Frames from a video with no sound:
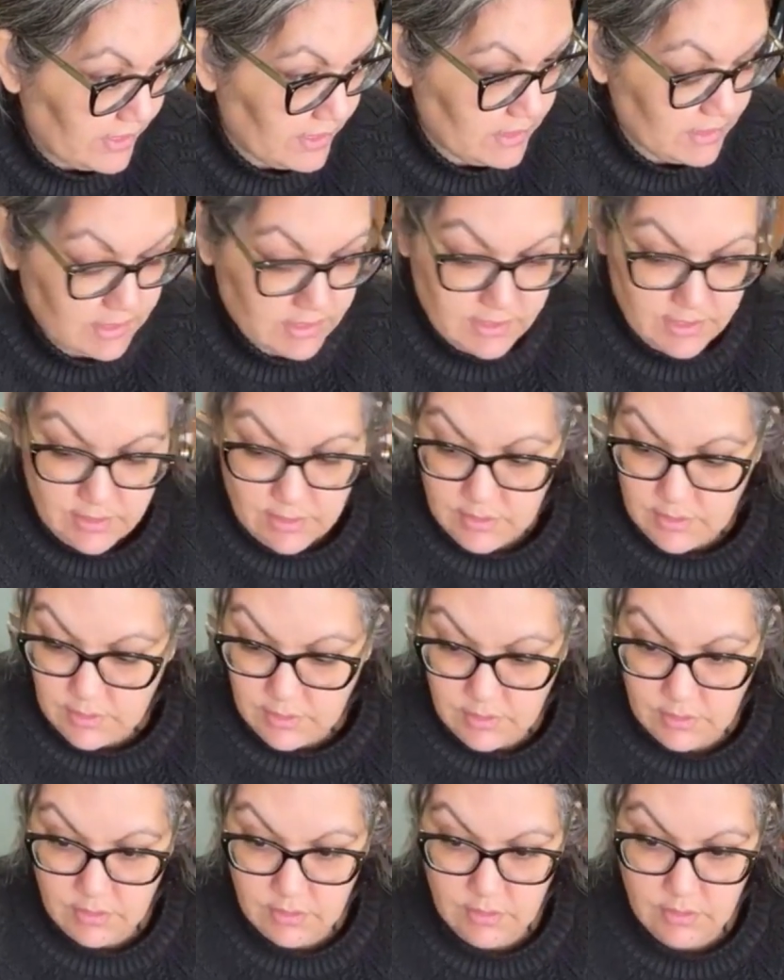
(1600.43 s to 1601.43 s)
it.
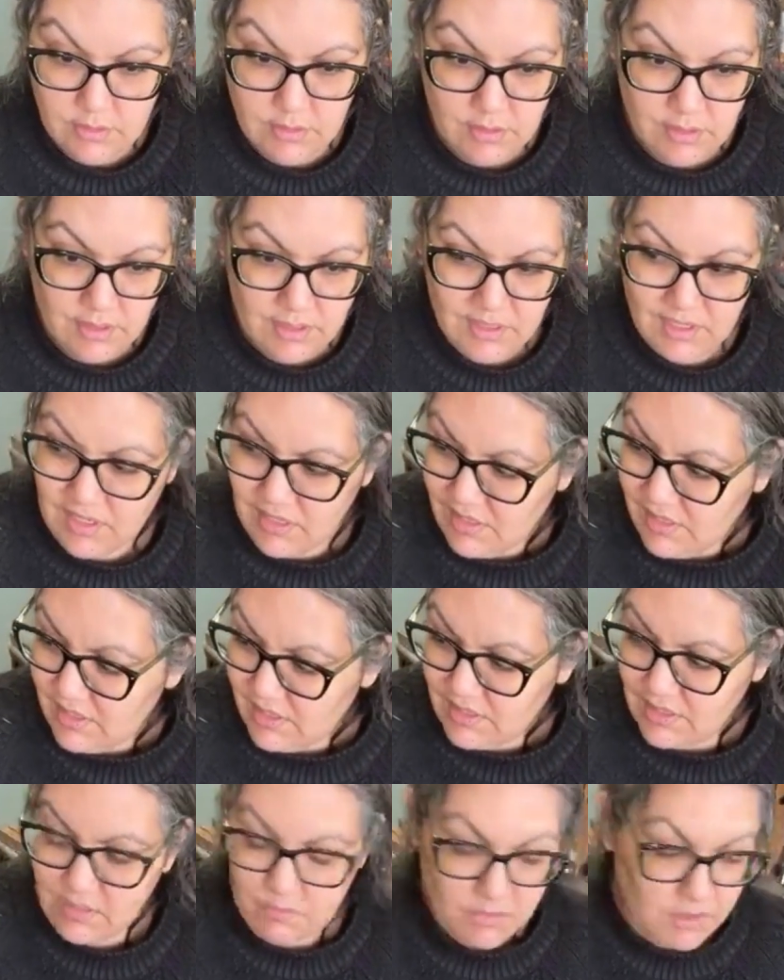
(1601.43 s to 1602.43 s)
I need
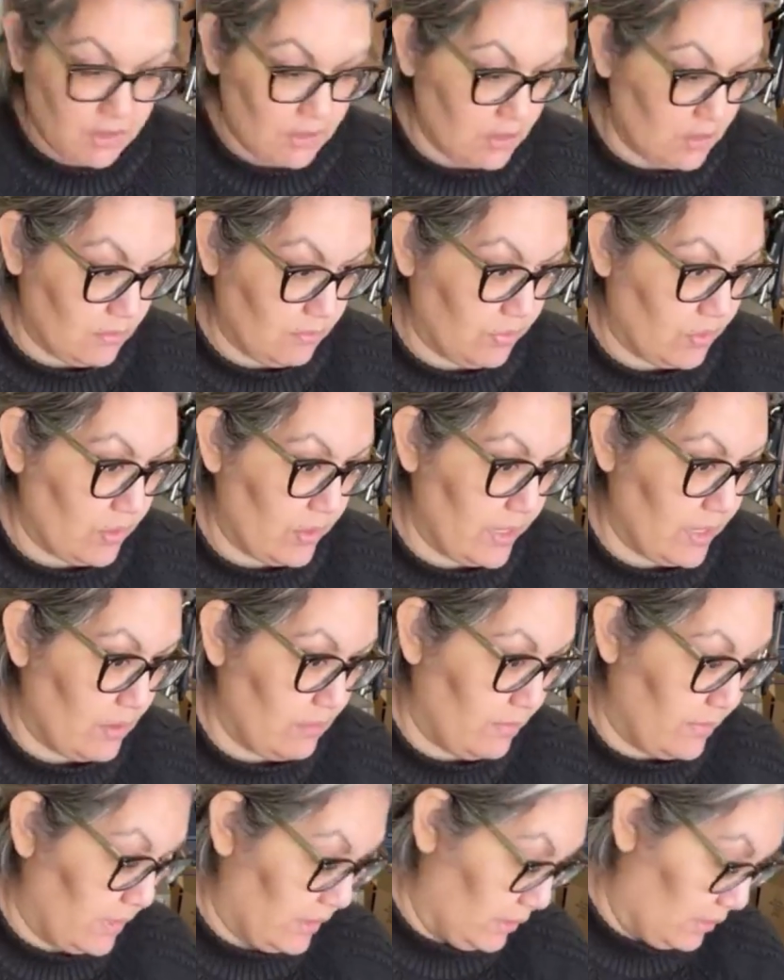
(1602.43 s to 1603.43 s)
like something to pour
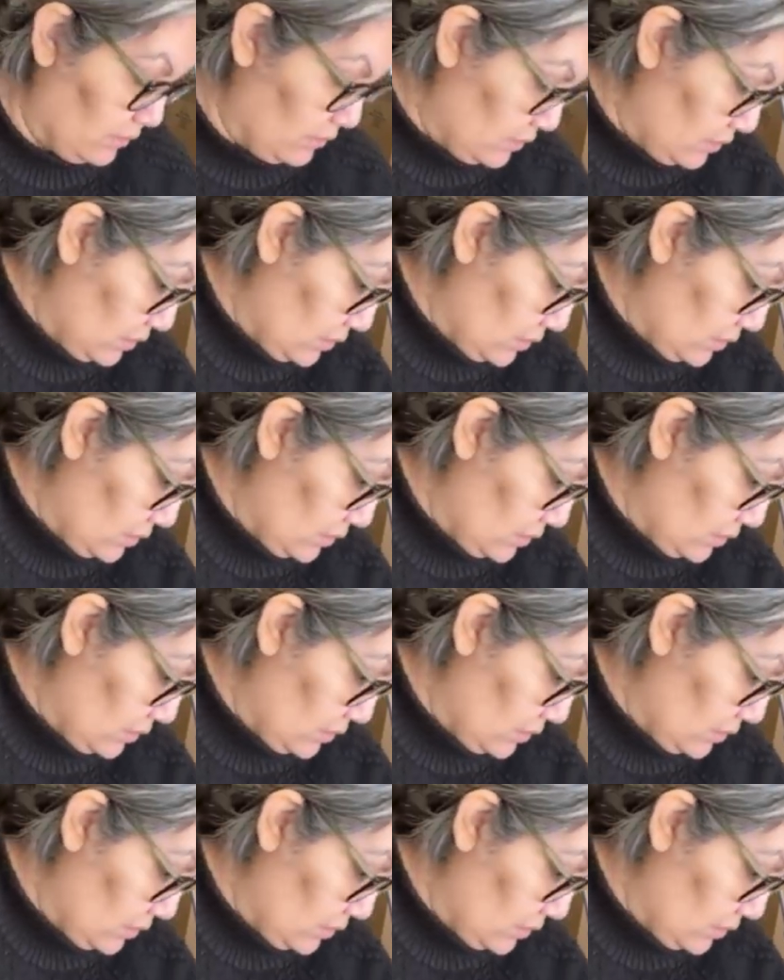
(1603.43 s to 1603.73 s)
out my